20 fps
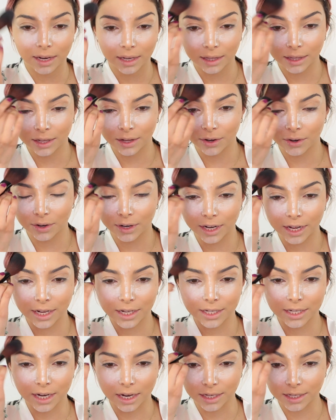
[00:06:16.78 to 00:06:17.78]
Literally
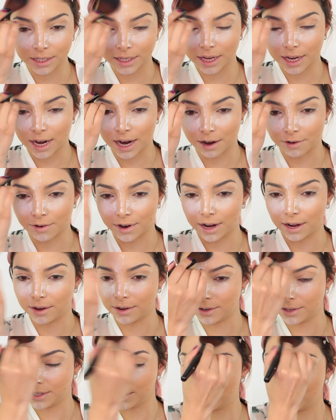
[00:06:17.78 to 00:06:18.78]
dust it
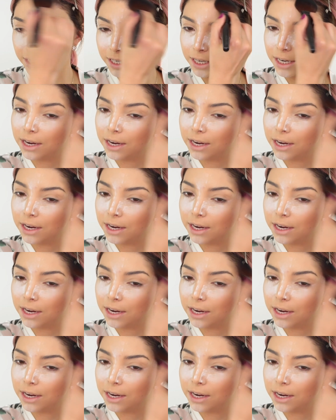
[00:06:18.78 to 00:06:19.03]
around